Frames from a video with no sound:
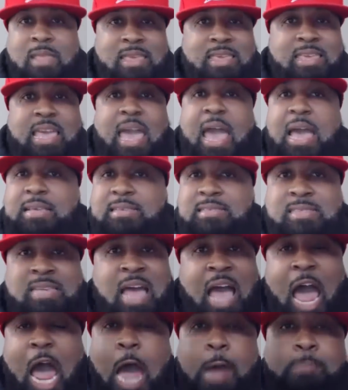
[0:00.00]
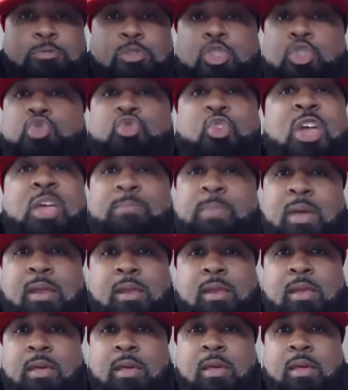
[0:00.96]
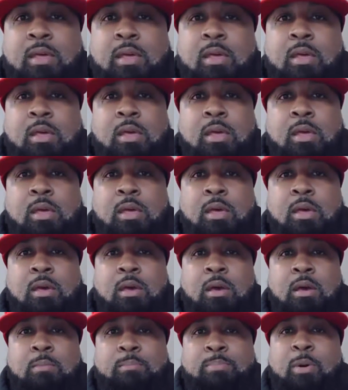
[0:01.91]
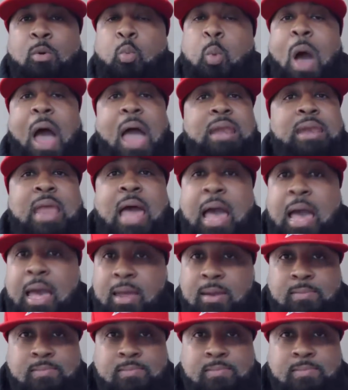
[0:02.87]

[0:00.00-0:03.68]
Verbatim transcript: Yes, I'm dreaming. But why not?